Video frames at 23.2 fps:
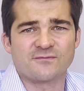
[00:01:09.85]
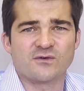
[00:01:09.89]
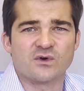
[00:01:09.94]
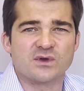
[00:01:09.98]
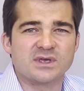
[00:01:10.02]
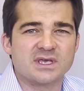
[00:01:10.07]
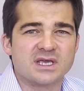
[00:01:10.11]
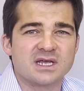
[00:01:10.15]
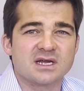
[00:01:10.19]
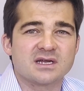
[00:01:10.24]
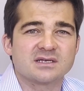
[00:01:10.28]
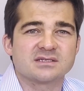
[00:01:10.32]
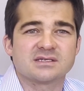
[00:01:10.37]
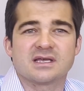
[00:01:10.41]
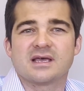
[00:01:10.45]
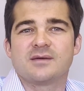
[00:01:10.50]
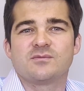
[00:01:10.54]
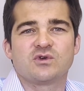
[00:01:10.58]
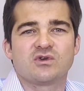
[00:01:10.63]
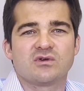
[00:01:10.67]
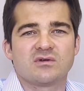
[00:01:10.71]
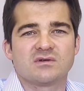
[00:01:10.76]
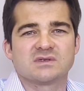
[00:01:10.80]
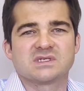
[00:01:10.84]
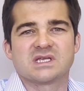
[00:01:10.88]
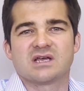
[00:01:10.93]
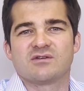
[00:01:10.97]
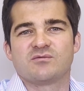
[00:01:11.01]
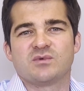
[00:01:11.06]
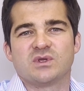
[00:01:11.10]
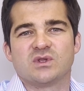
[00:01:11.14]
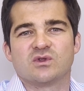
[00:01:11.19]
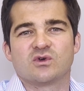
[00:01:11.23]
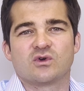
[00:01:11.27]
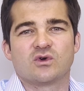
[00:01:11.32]
For years, MQLs
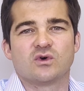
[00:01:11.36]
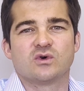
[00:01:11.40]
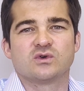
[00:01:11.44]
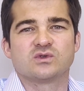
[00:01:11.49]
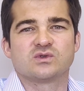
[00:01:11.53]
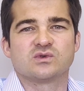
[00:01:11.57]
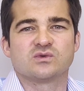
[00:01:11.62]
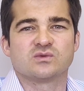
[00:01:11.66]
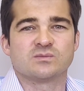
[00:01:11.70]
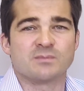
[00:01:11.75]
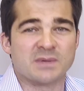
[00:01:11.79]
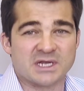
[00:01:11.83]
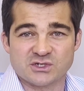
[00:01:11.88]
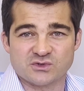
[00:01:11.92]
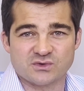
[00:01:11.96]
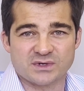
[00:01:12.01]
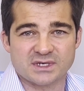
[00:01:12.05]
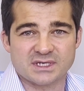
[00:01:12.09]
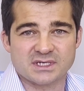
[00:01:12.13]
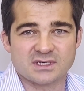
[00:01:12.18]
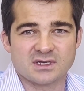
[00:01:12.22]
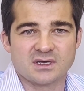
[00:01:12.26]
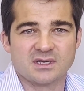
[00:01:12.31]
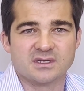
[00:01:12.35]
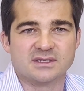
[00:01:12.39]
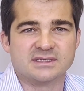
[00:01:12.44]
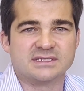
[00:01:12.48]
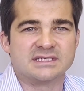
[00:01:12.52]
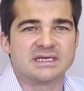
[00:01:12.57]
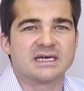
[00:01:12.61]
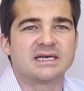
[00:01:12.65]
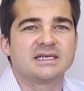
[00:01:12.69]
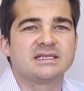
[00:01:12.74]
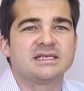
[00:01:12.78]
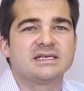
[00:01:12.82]
have been the go-to metric.
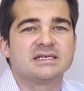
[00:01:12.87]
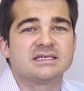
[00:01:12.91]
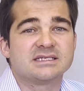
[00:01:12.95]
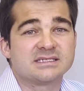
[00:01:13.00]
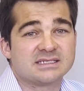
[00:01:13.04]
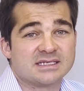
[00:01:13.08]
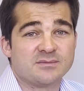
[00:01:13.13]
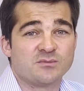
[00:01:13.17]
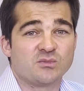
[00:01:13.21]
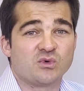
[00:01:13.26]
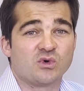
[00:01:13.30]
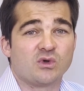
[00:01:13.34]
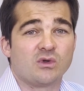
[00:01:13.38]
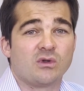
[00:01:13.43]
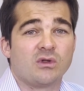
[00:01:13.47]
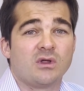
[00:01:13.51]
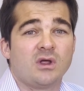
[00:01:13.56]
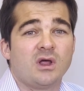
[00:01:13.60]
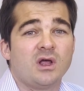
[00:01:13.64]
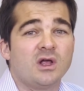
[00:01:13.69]
The idea is simple.